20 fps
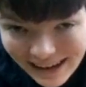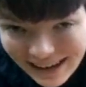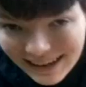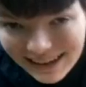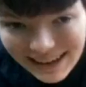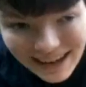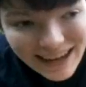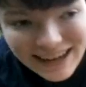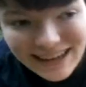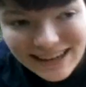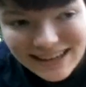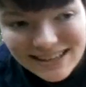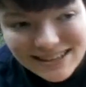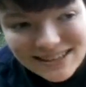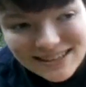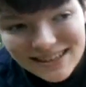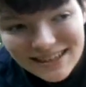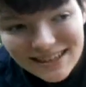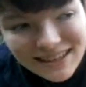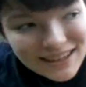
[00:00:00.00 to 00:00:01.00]
Hey
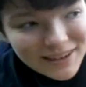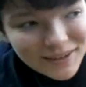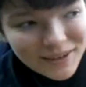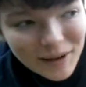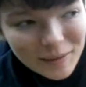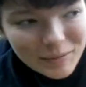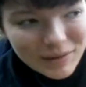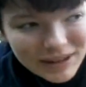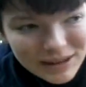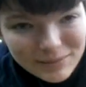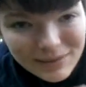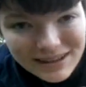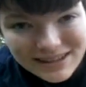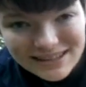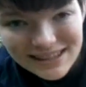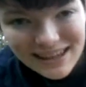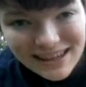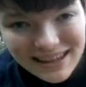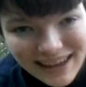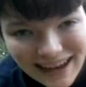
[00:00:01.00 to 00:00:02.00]
guys, come look at my
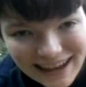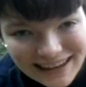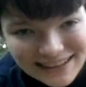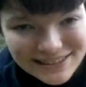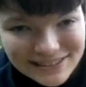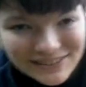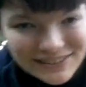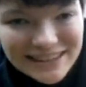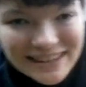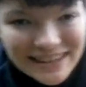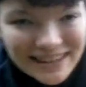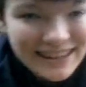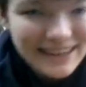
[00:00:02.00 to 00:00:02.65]
sandcastle.